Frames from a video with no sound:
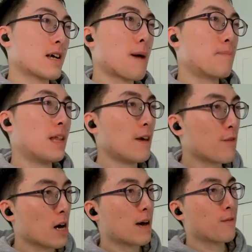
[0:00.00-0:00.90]
I
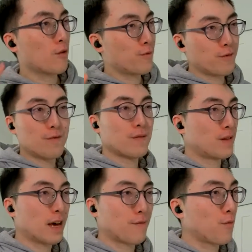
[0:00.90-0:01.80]
believe you have over
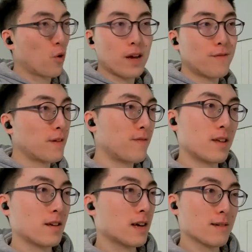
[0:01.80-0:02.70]
like 40,
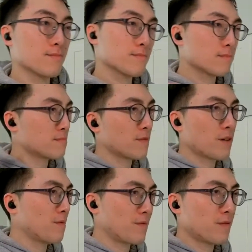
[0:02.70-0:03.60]
50, uh,
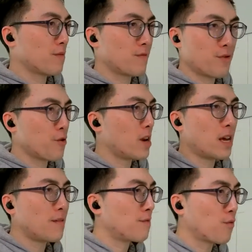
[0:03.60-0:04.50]

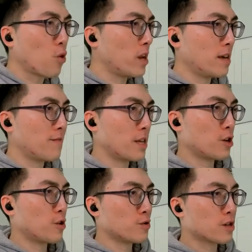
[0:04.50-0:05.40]
30, 40
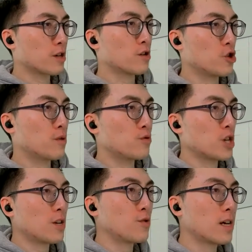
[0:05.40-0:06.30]
videos on your YouTube
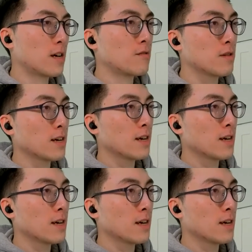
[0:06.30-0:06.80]
channel now